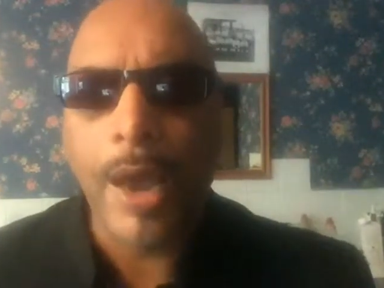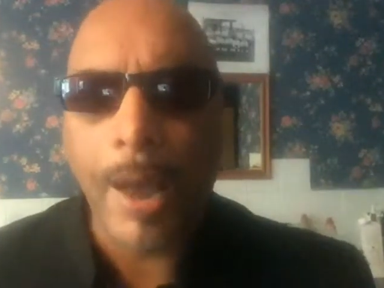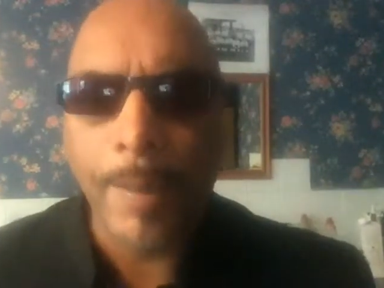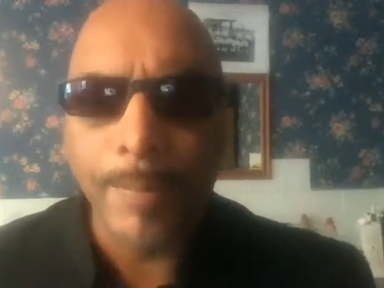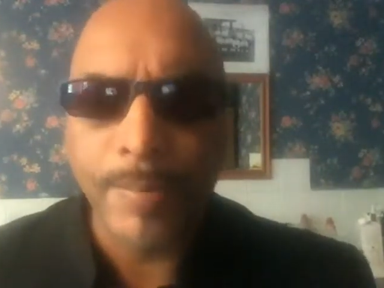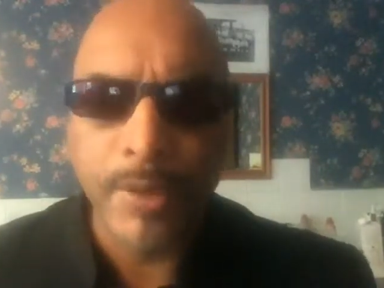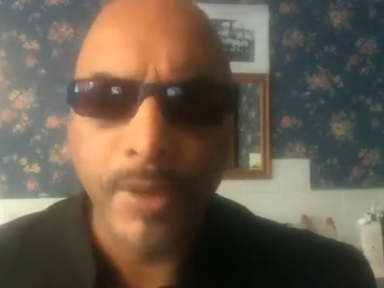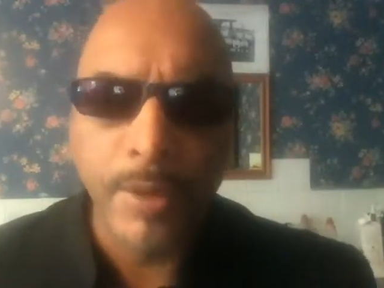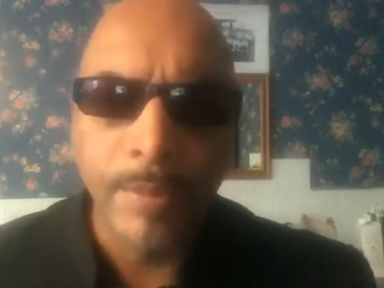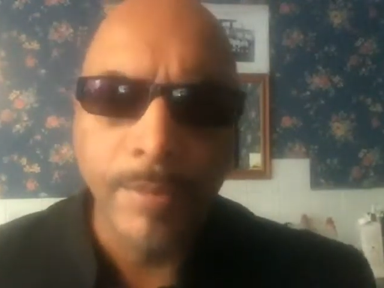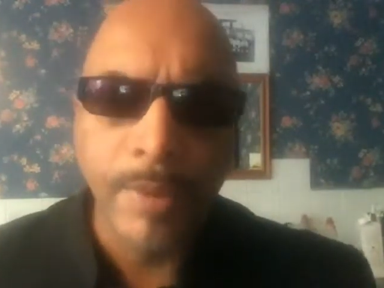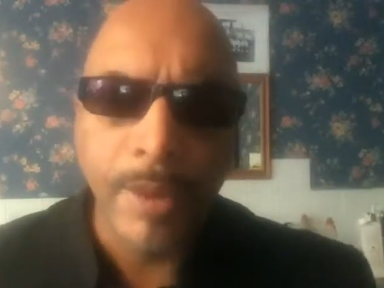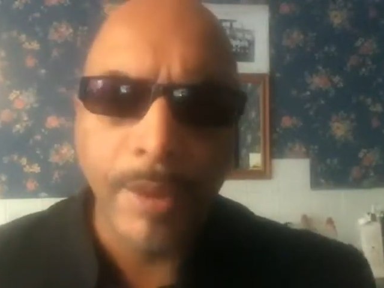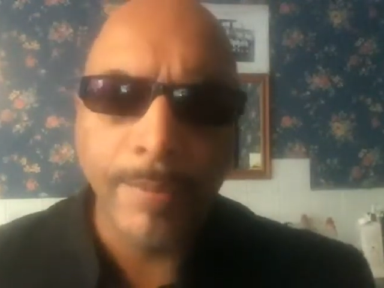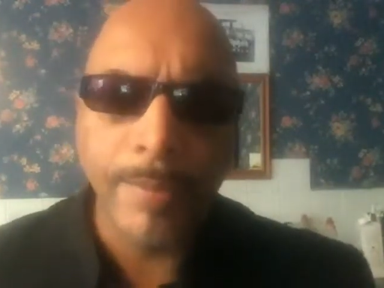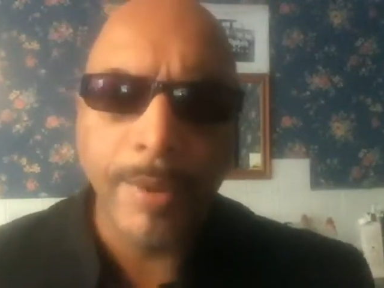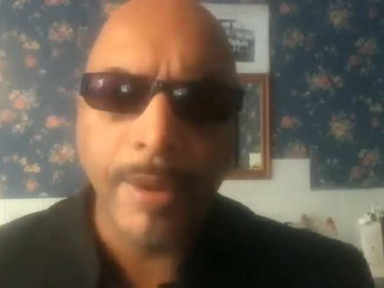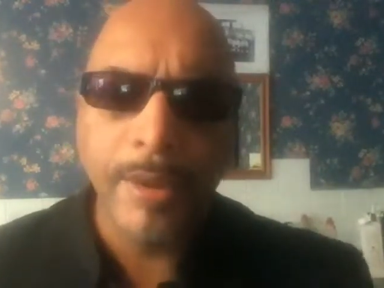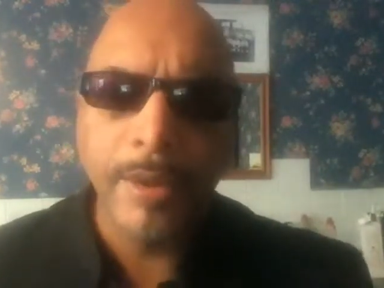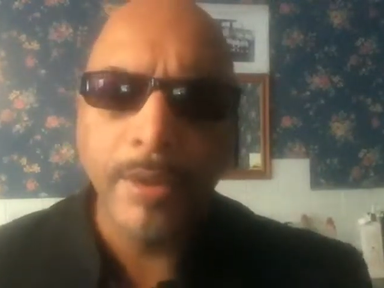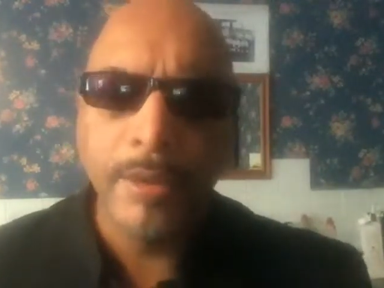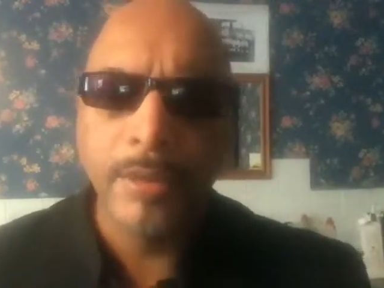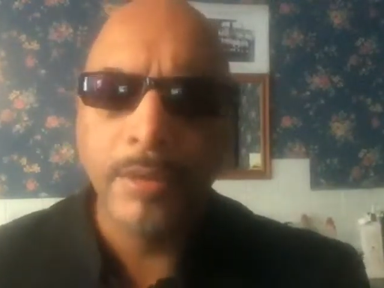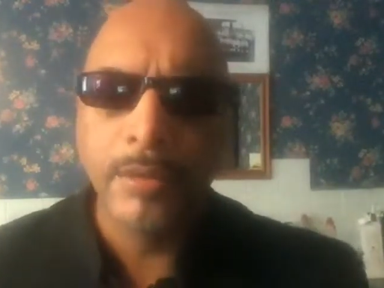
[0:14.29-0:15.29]
happy to meet
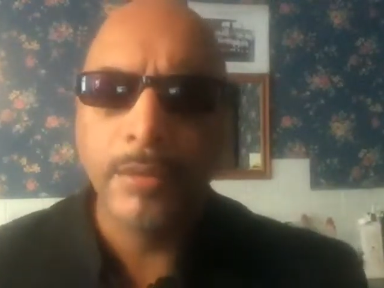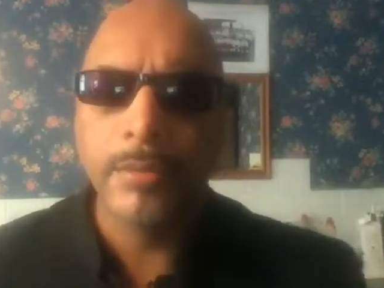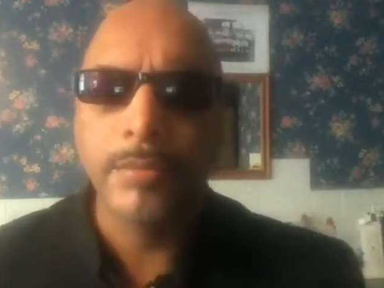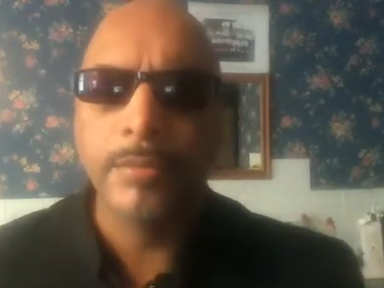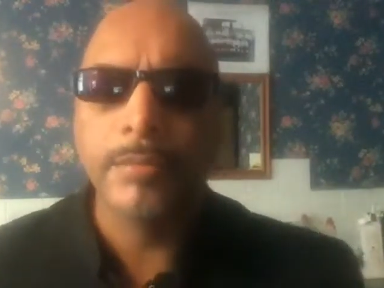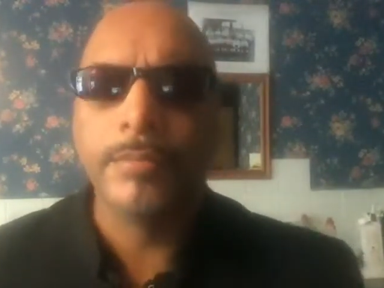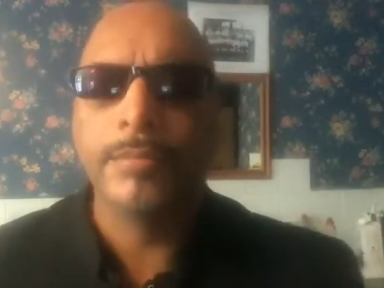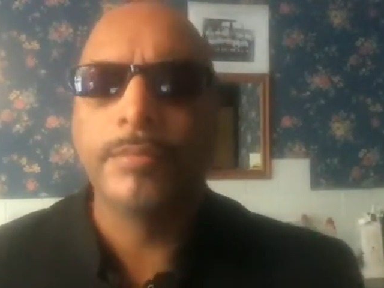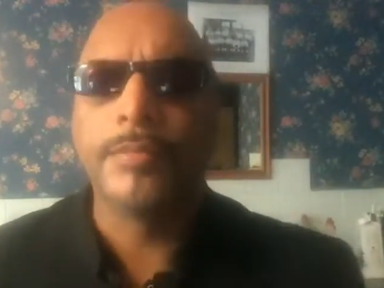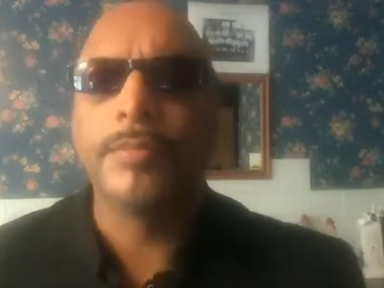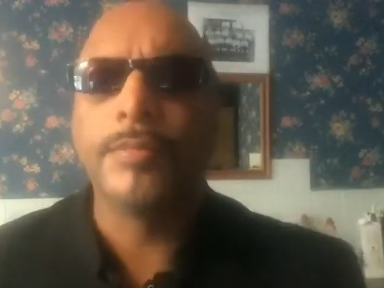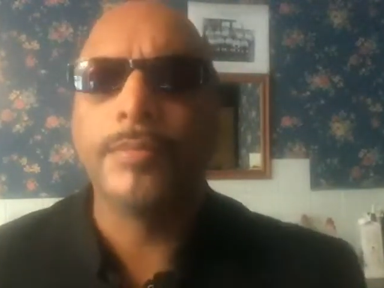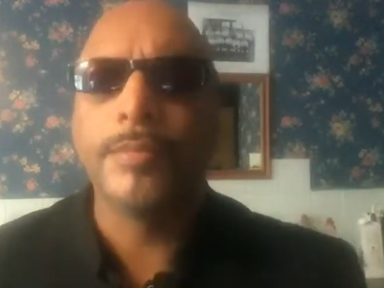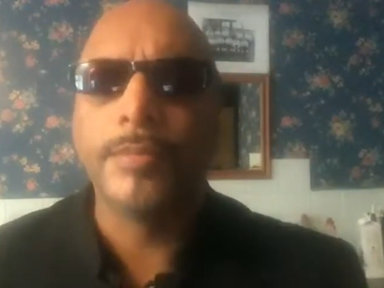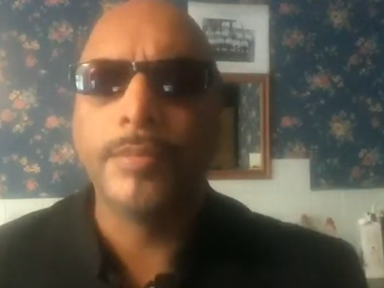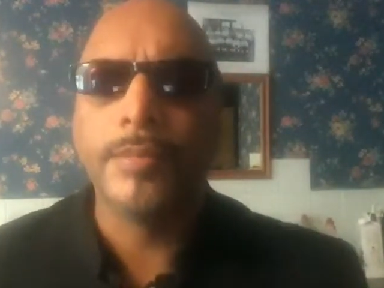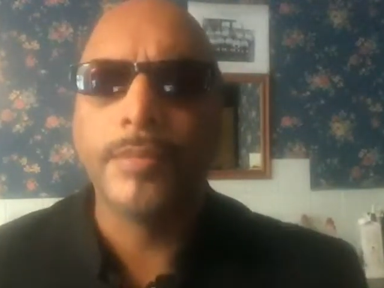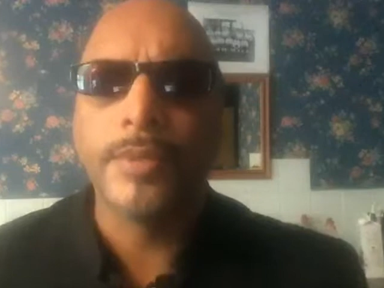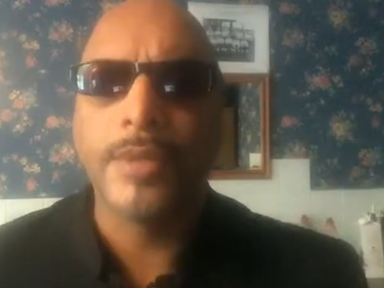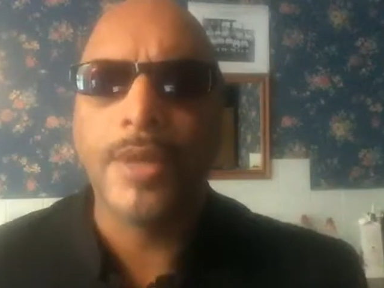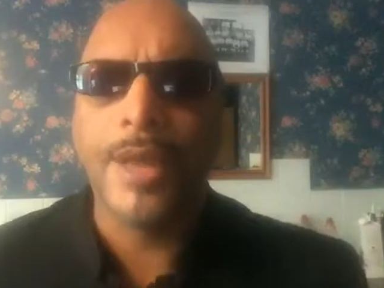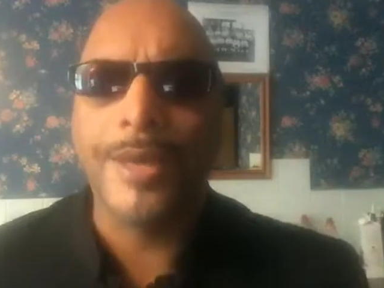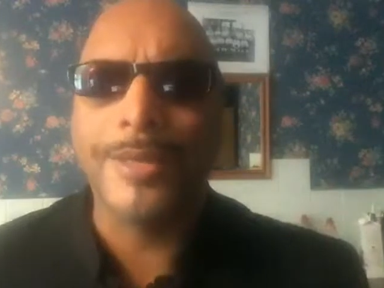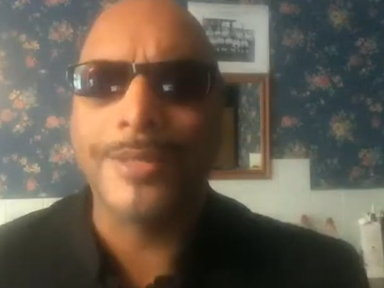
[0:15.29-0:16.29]
me,
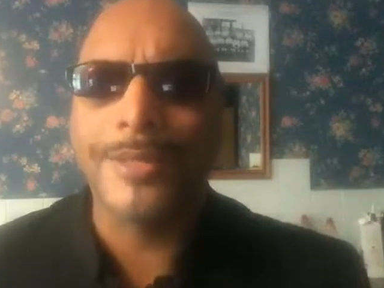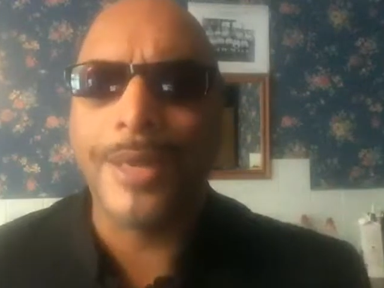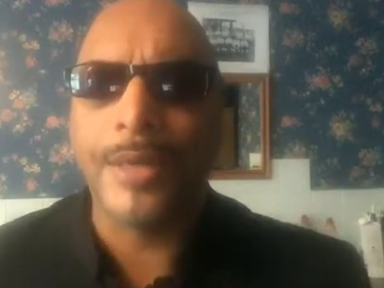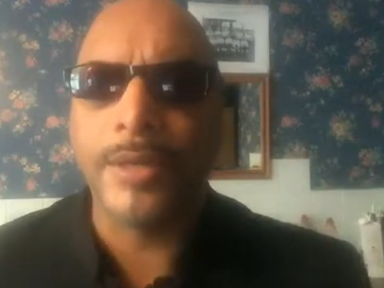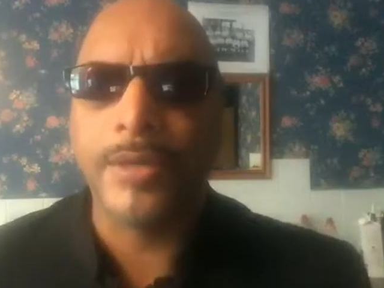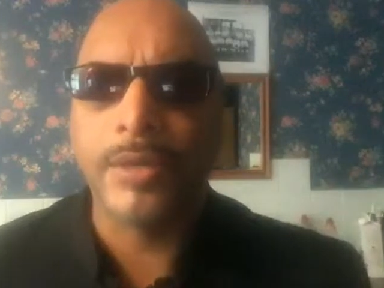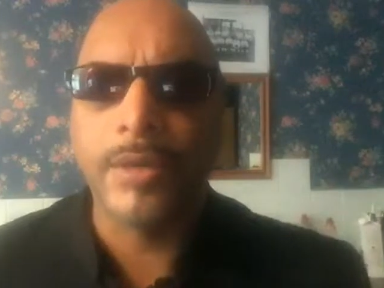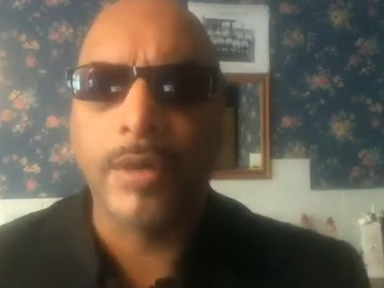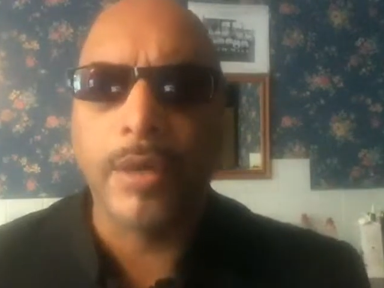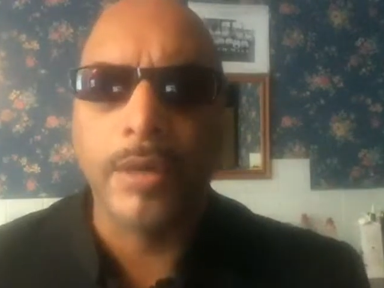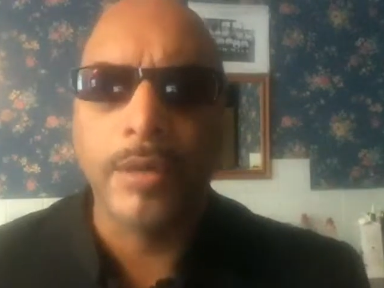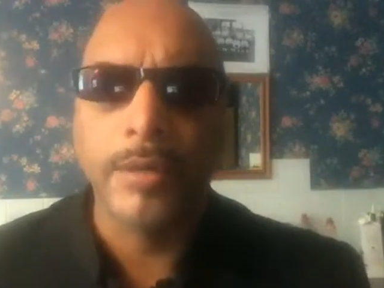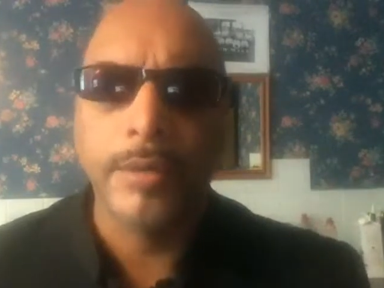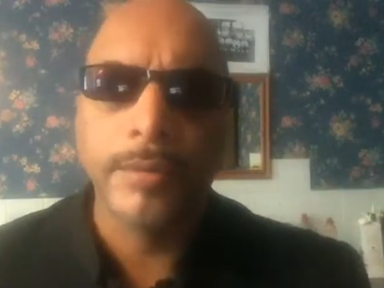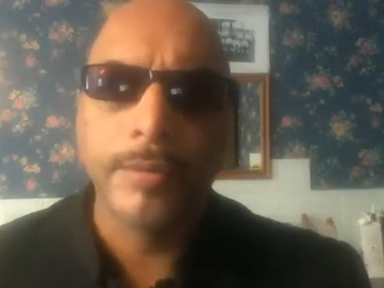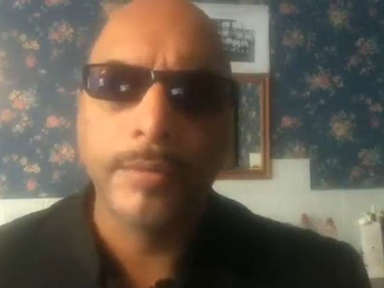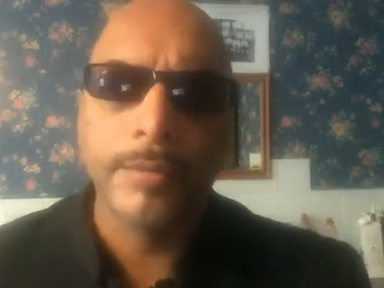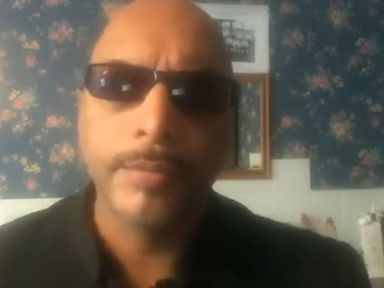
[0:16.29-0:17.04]
etc.